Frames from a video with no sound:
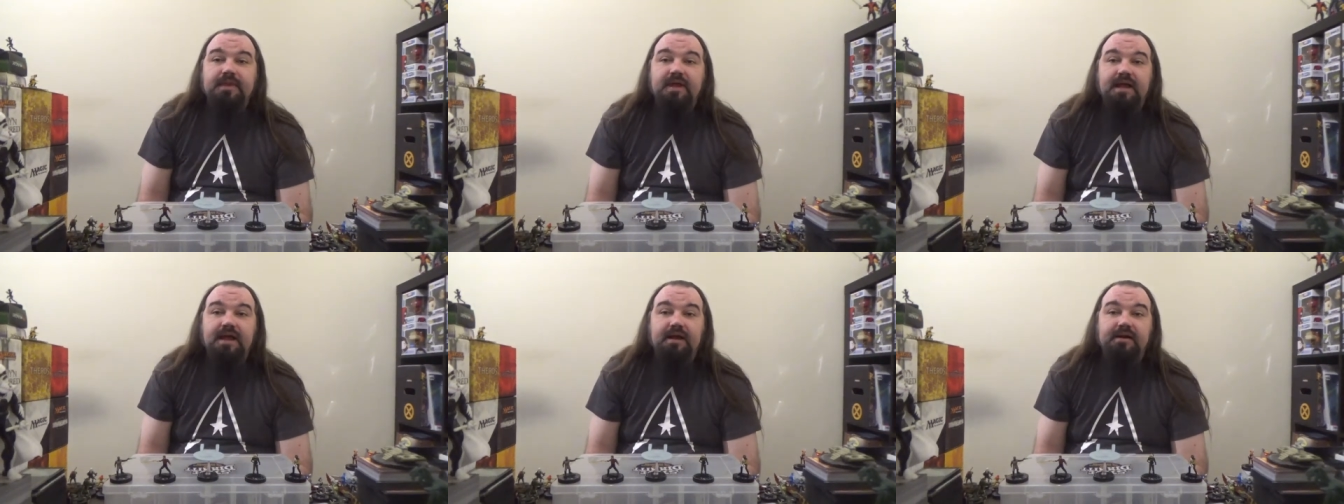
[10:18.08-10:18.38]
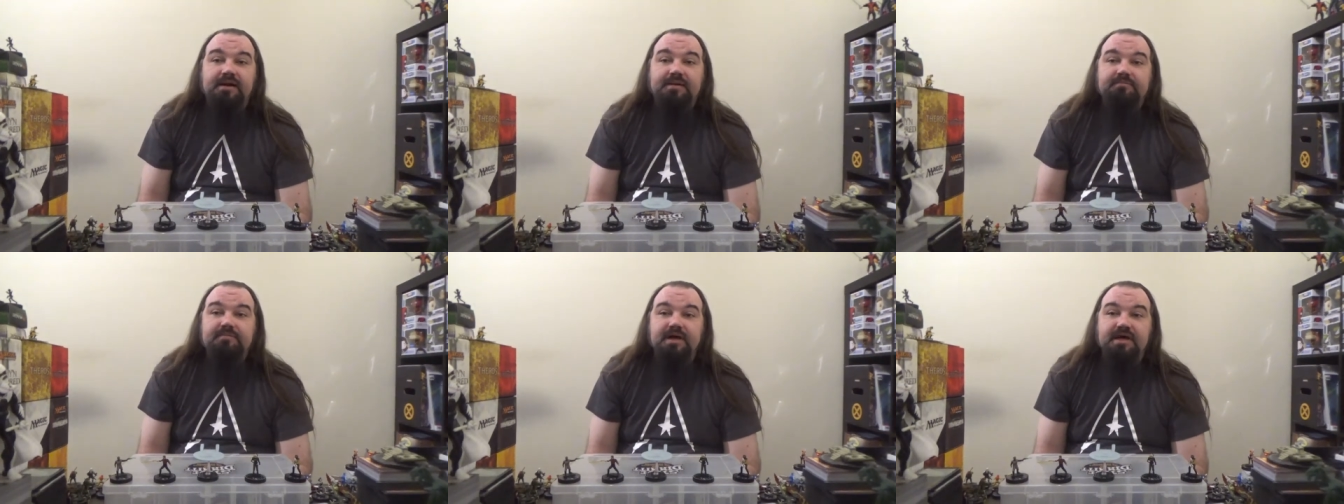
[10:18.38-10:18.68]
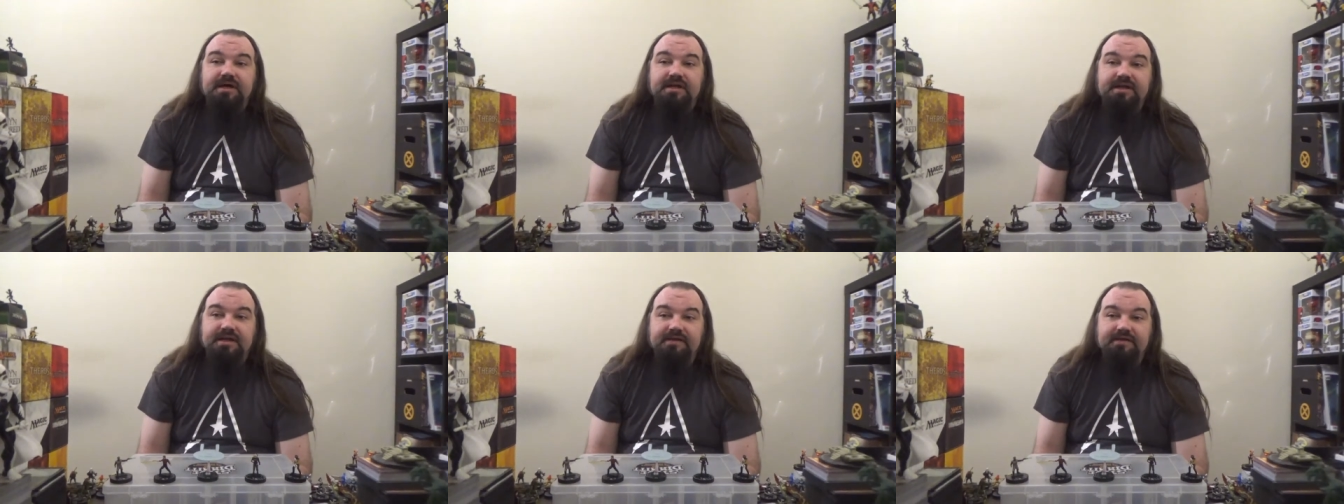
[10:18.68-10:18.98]
Harry
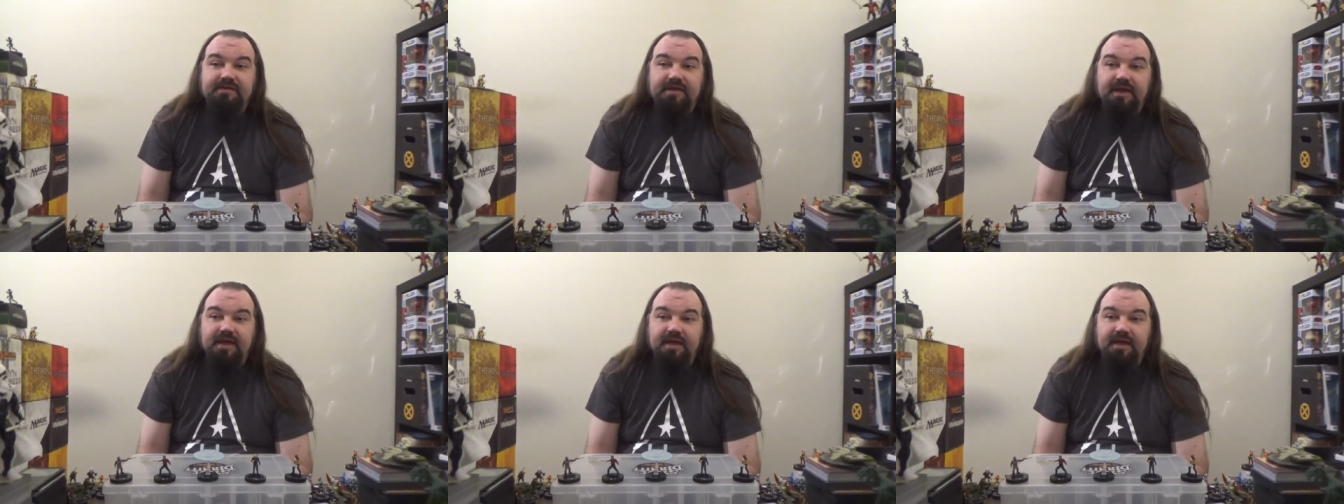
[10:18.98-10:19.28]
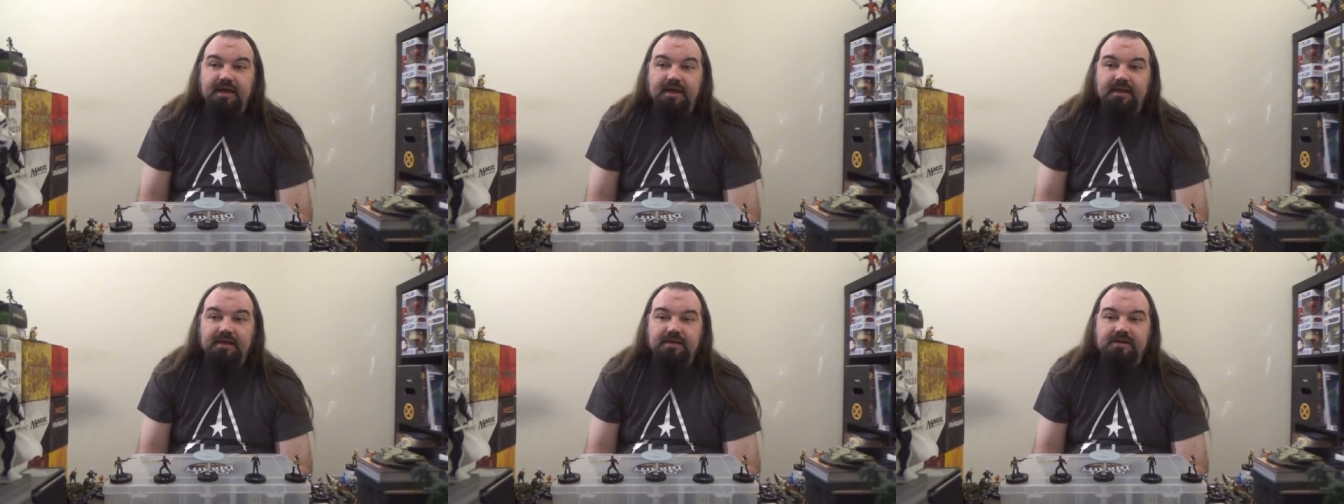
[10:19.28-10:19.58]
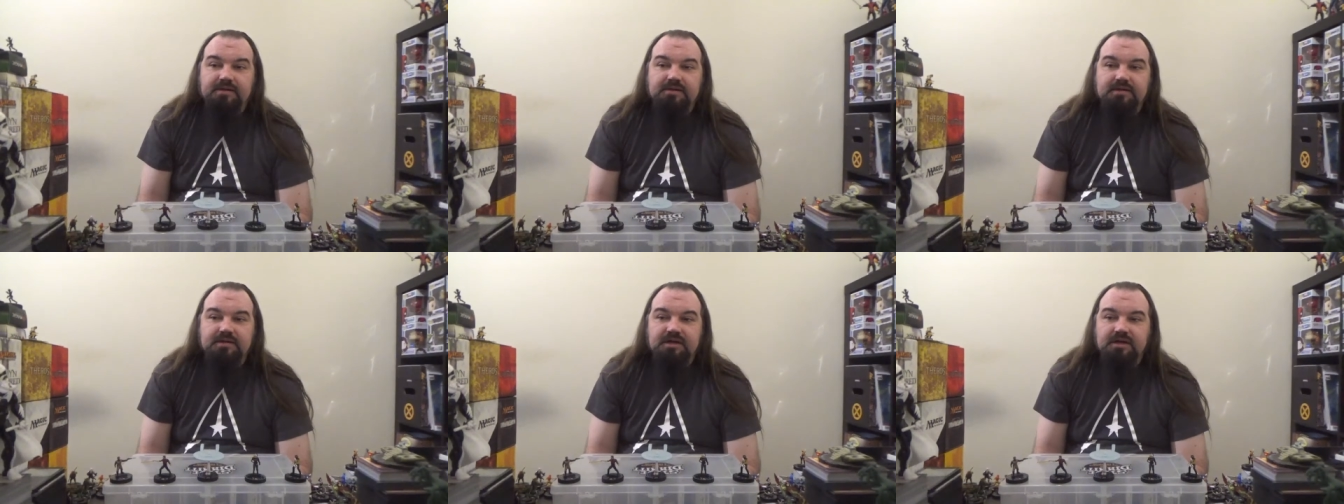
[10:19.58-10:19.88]
Mudd is
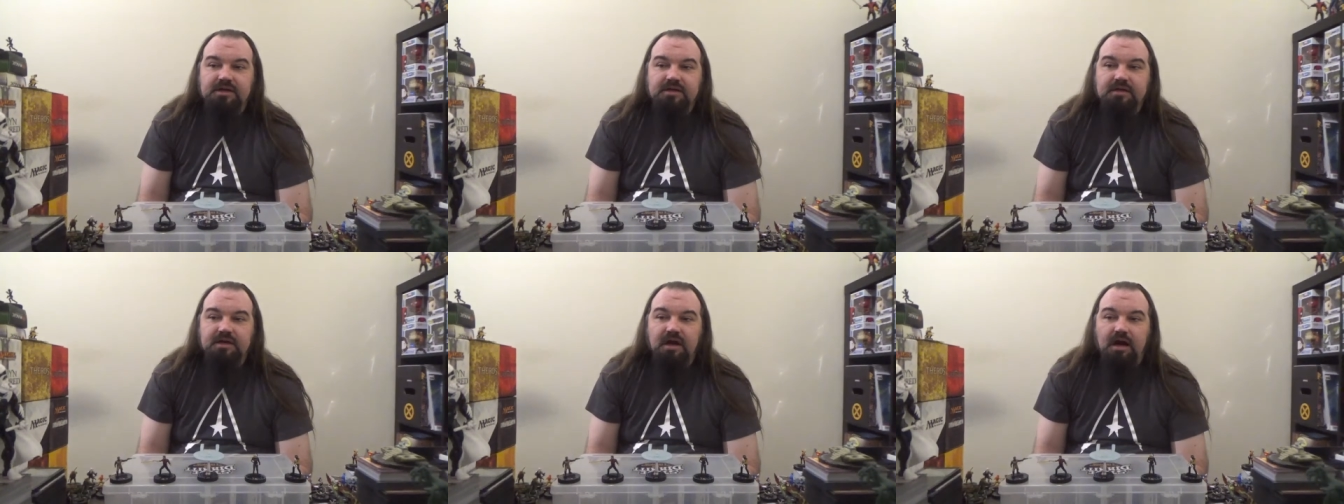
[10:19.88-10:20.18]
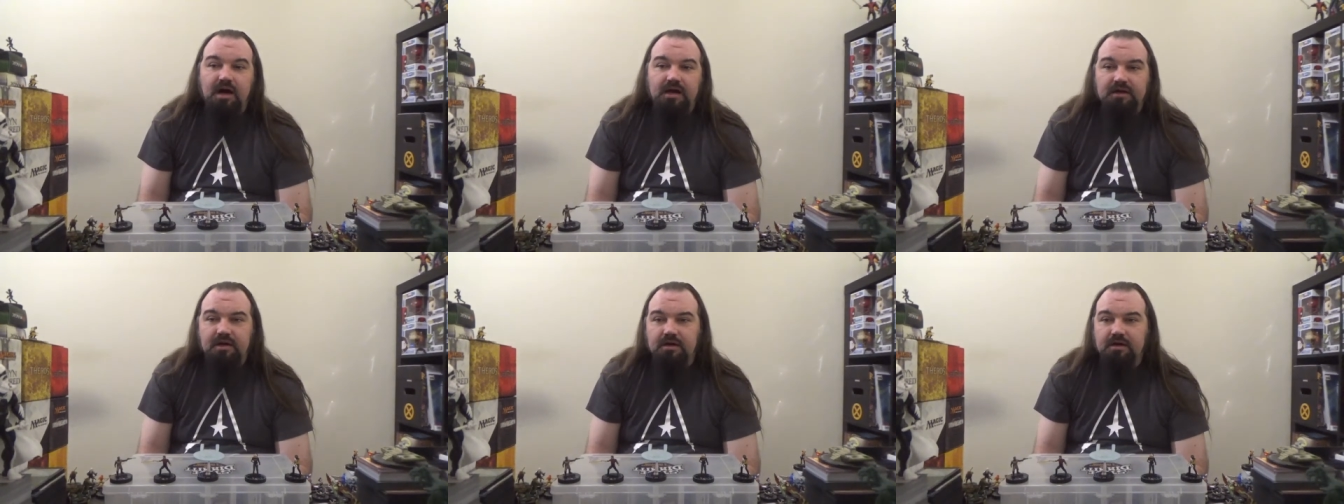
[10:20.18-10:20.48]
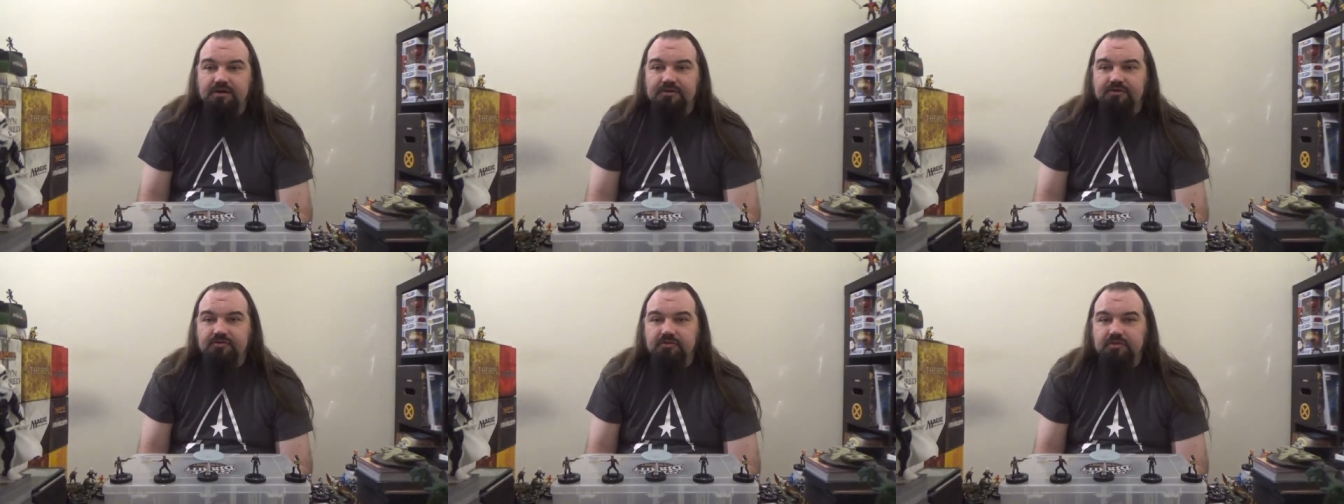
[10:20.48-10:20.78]
a con
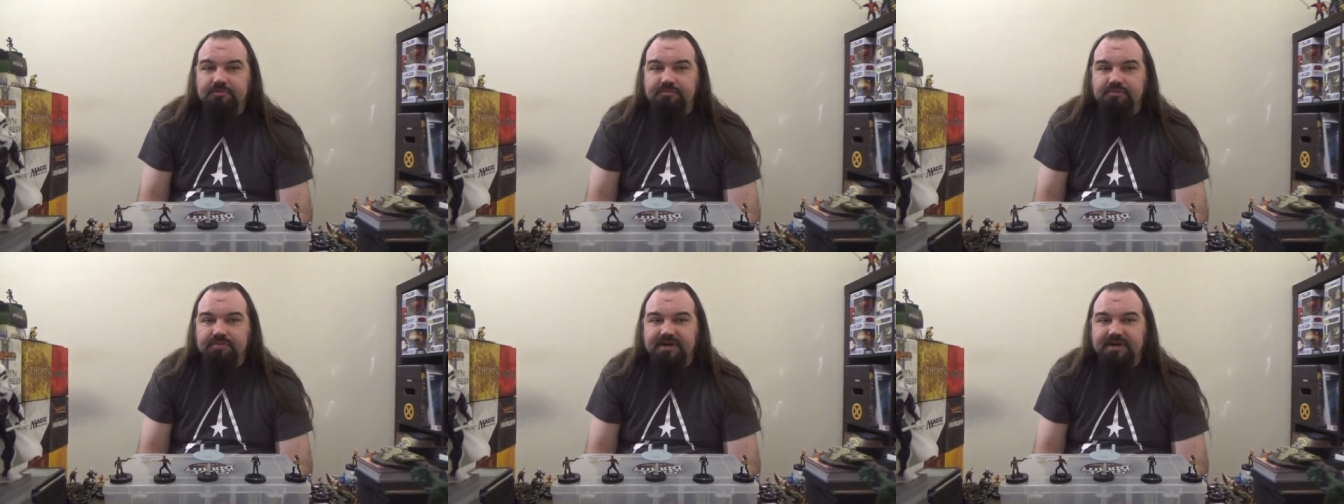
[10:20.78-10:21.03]
artist who,